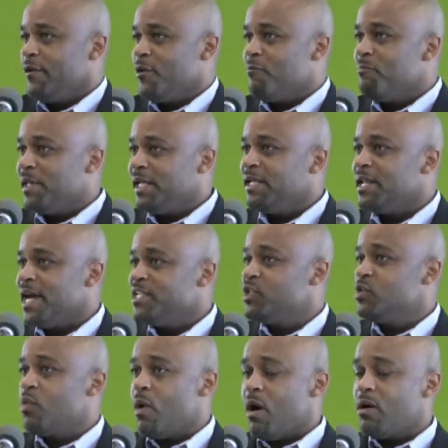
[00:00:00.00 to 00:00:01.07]
There were many nights
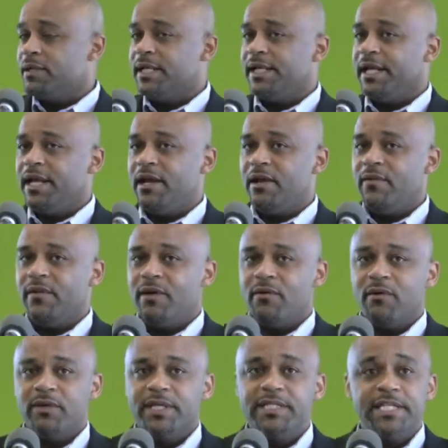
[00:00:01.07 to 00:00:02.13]
you walked in here and there
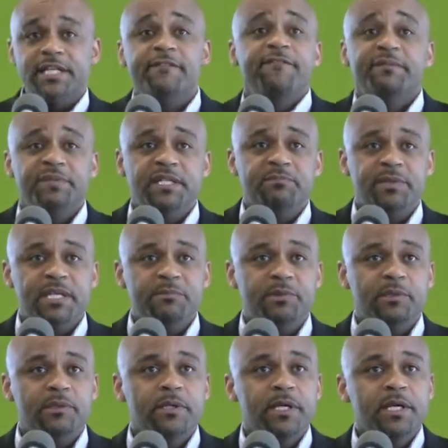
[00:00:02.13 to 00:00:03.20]
were only 10 or 15
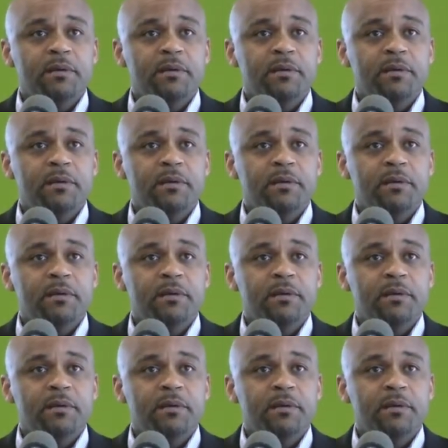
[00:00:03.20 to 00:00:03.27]
people,